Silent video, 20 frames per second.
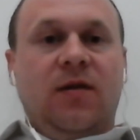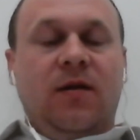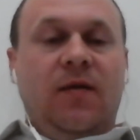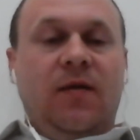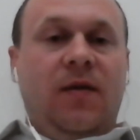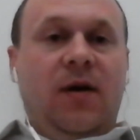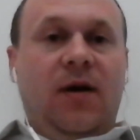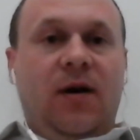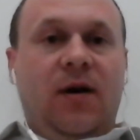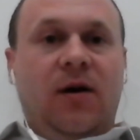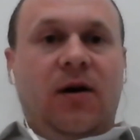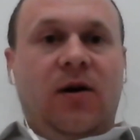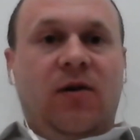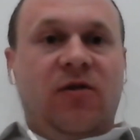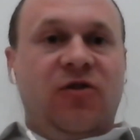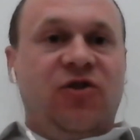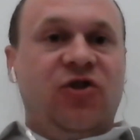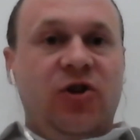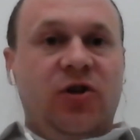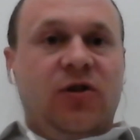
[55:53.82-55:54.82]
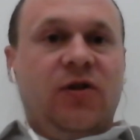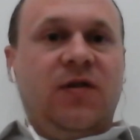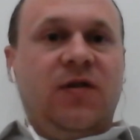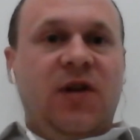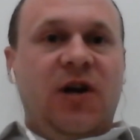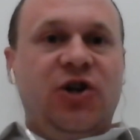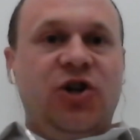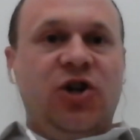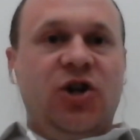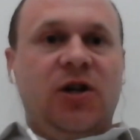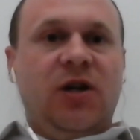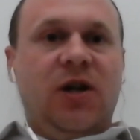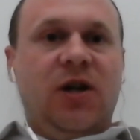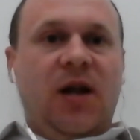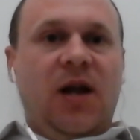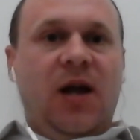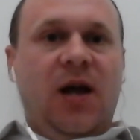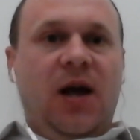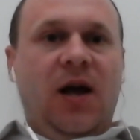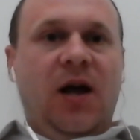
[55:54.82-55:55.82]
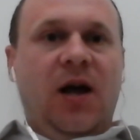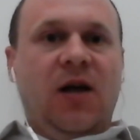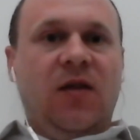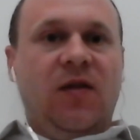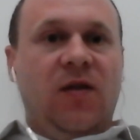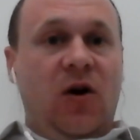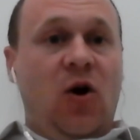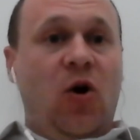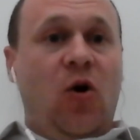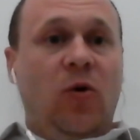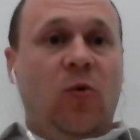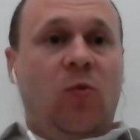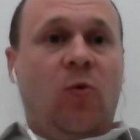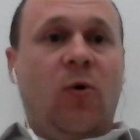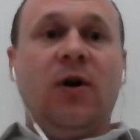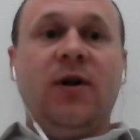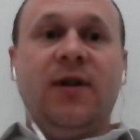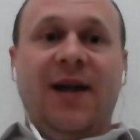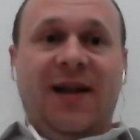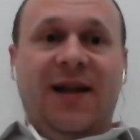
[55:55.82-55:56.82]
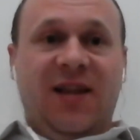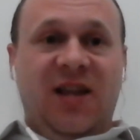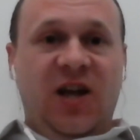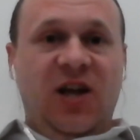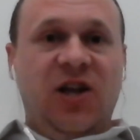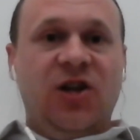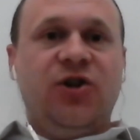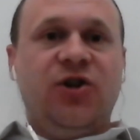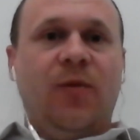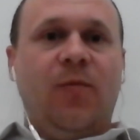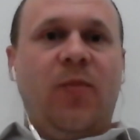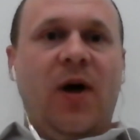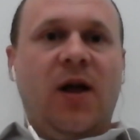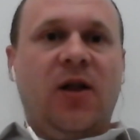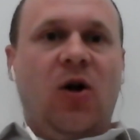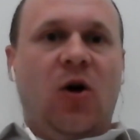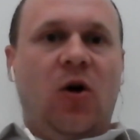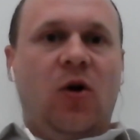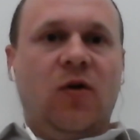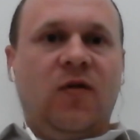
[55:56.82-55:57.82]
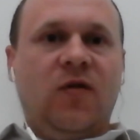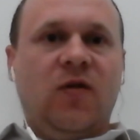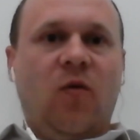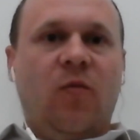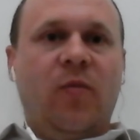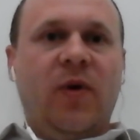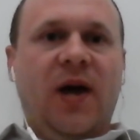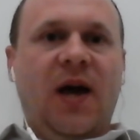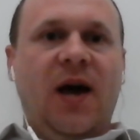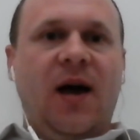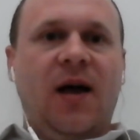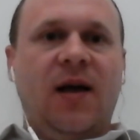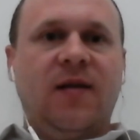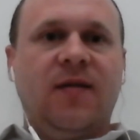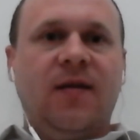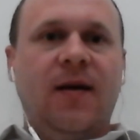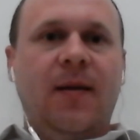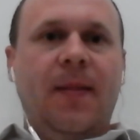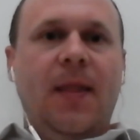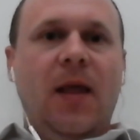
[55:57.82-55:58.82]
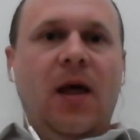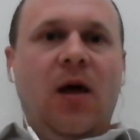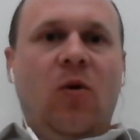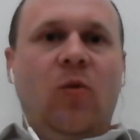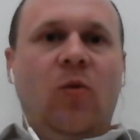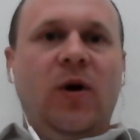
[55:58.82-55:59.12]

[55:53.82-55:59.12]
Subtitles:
the regionalization in the whole world and in Japan also, because mm-hmm.